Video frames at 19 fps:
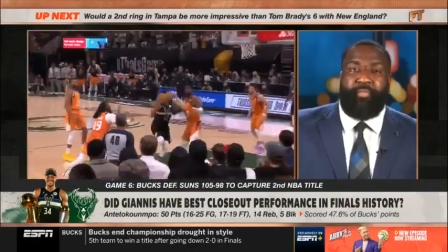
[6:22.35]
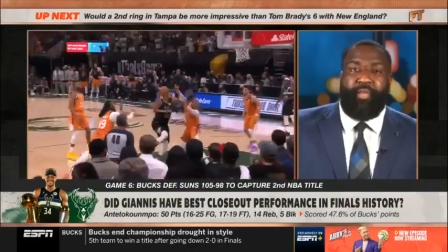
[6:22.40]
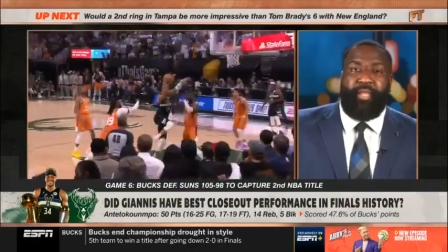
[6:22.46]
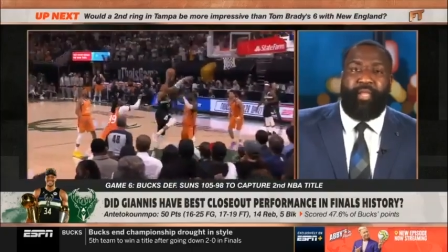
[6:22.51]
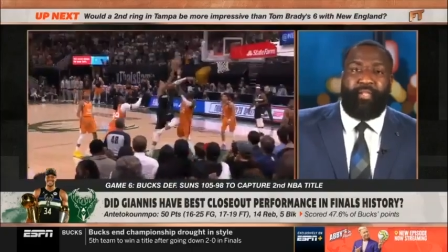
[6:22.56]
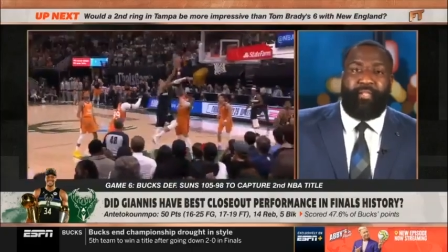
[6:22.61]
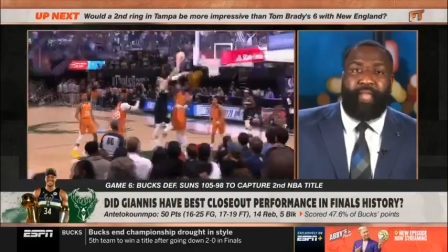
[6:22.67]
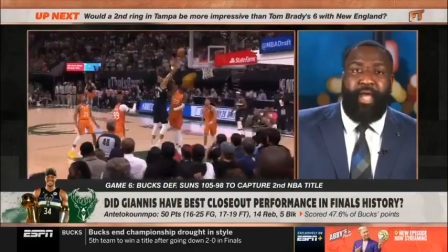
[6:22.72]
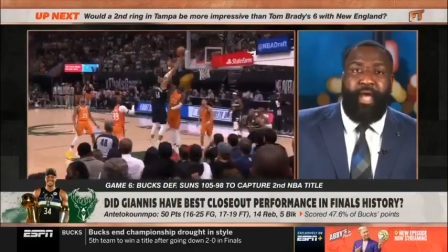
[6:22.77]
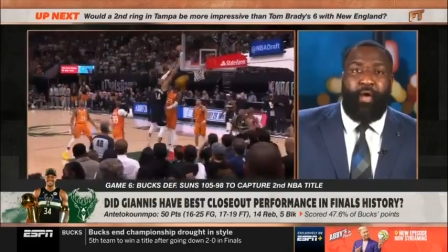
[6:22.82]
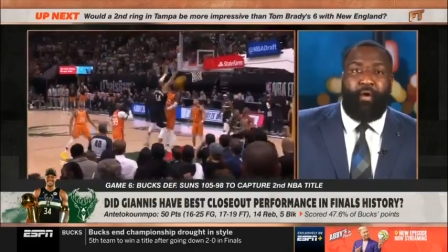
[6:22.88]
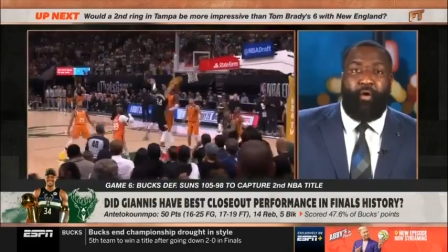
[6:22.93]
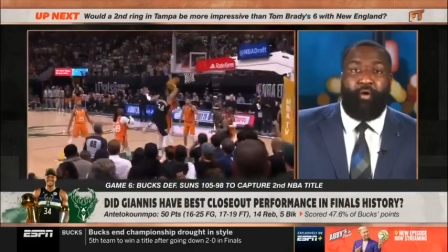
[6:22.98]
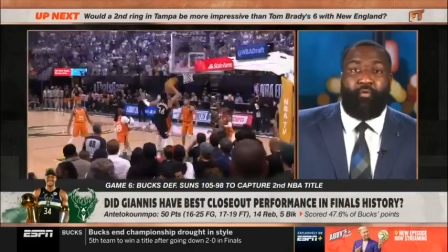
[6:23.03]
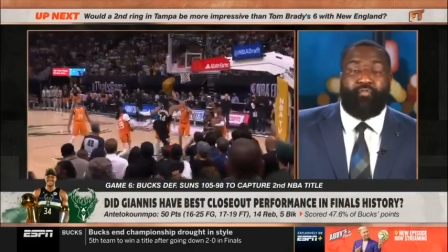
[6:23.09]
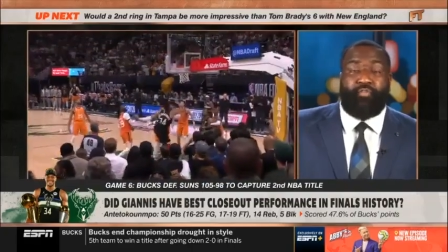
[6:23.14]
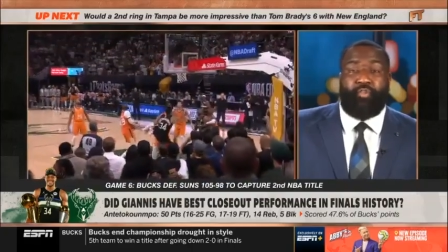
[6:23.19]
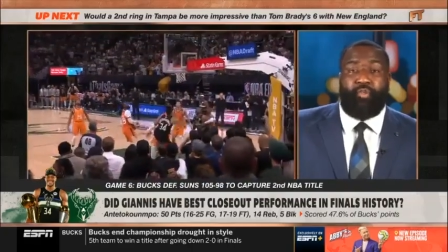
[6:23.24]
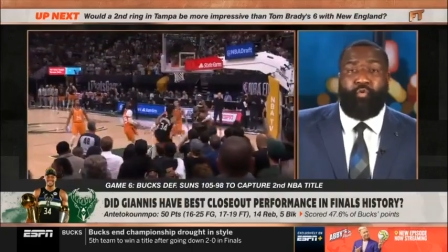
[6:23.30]
being down
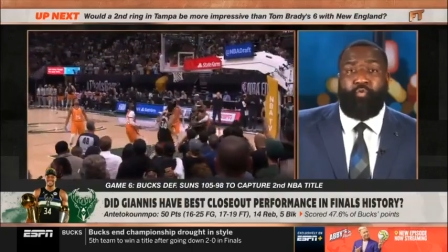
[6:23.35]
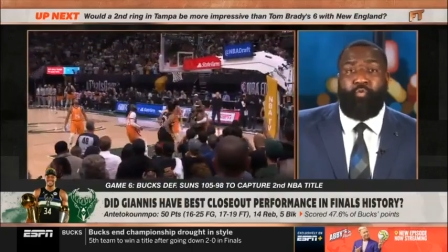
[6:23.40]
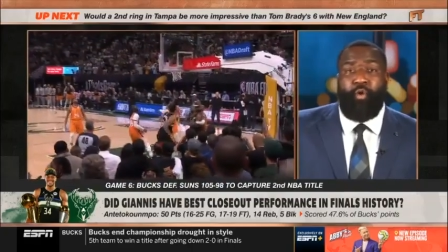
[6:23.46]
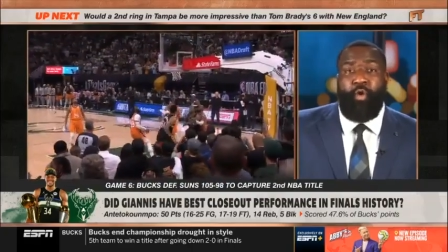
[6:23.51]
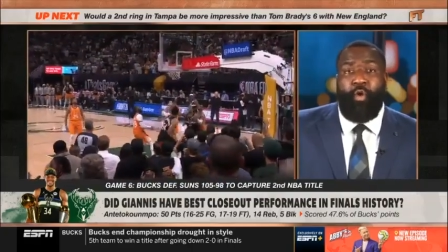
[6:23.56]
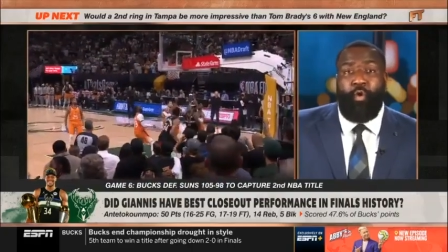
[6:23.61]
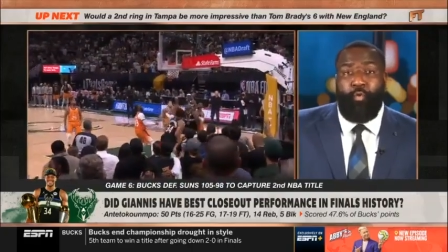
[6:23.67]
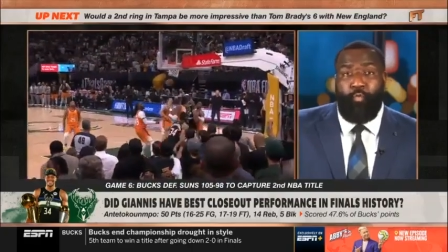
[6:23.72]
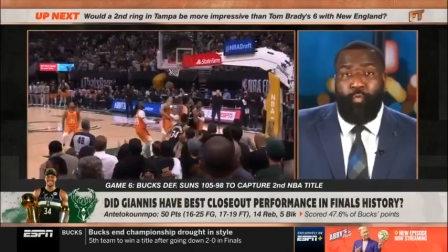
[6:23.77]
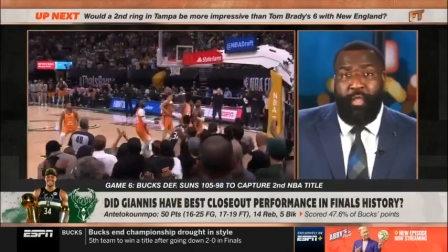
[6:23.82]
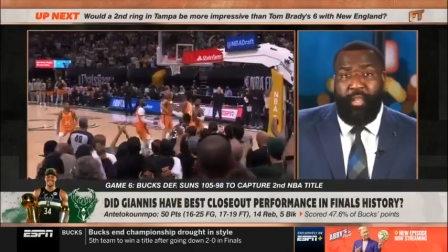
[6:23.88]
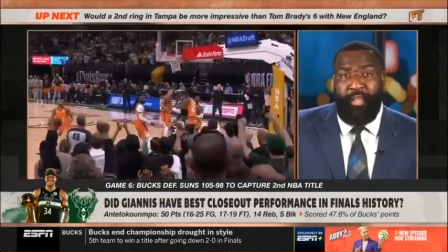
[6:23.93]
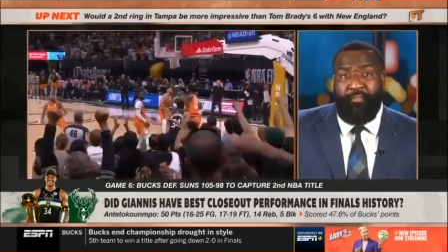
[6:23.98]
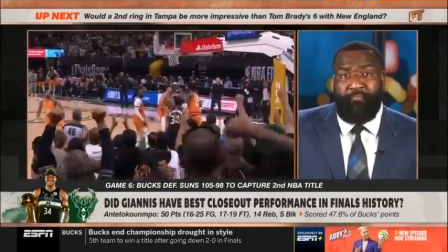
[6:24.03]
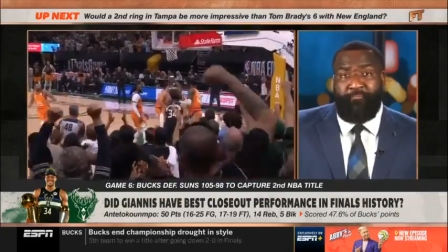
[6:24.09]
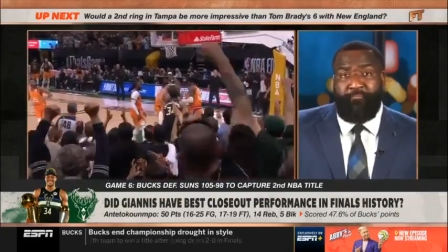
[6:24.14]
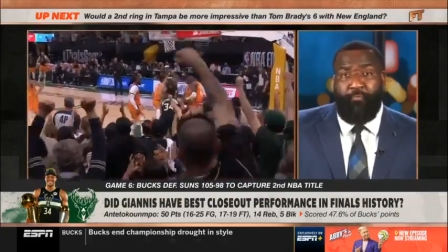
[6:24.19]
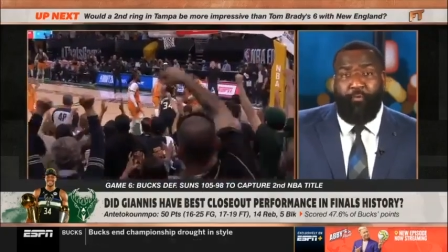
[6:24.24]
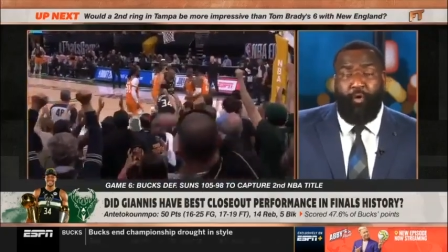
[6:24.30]
0-2
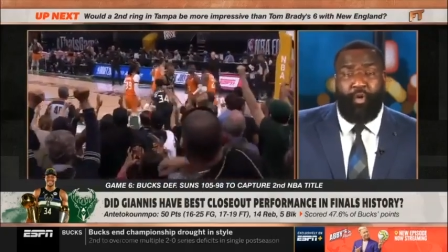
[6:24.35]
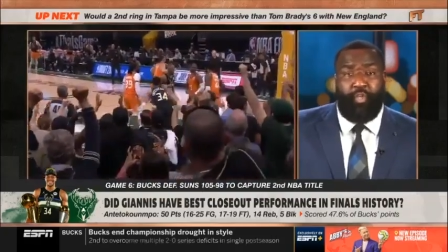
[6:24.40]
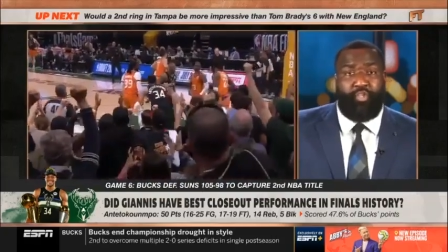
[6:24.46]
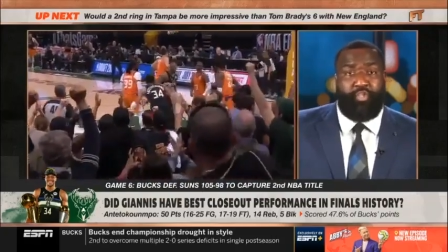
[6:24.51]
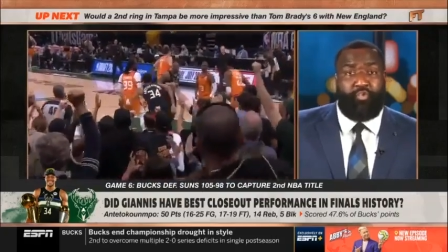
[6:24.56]
winning four